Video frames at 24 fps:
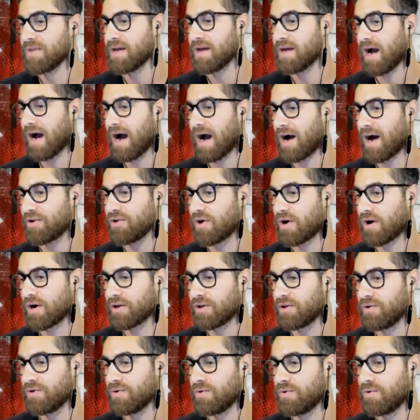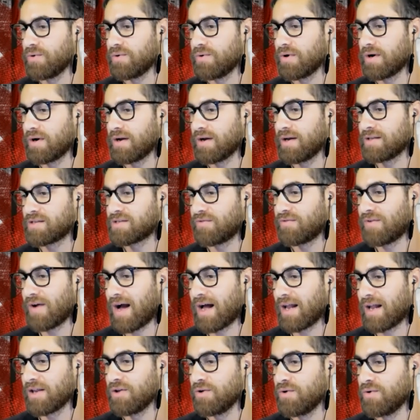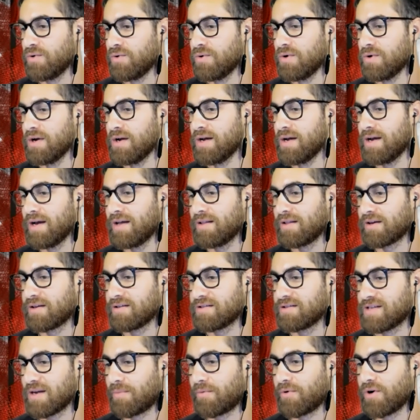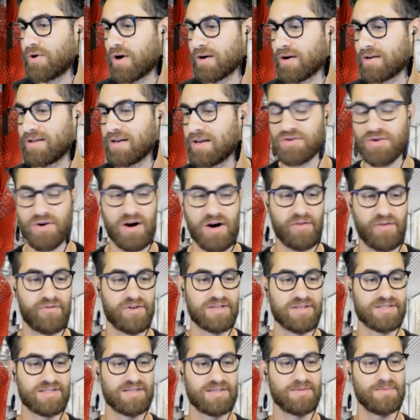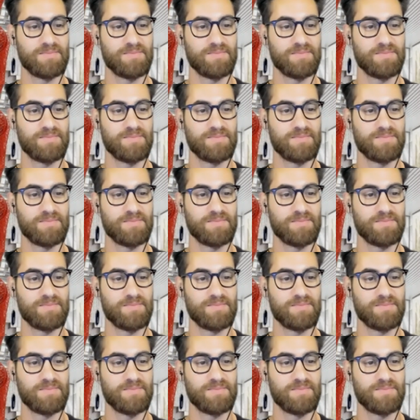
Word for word: How do you argue its value in the contemporary architecture office?